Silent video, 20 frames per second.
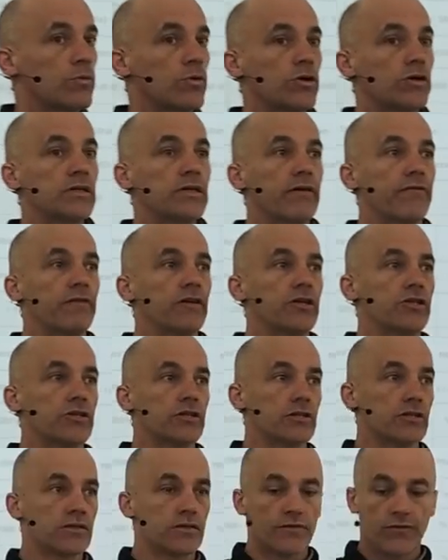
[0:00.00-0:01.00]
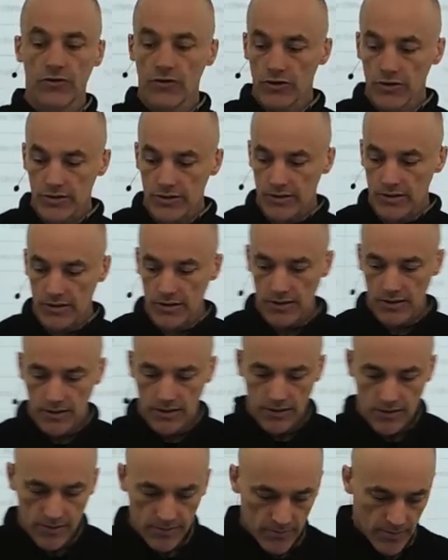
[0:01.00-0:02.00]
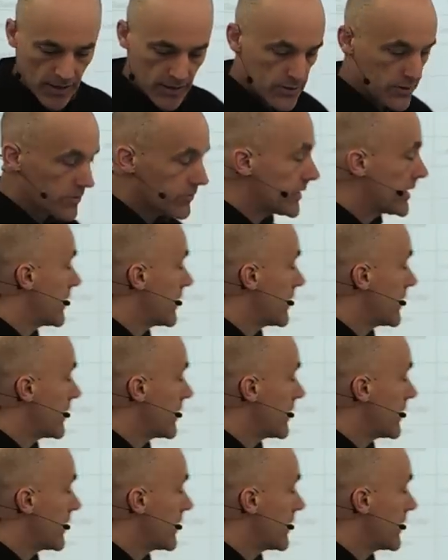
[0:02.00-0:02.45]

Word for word: word definitions first, make sure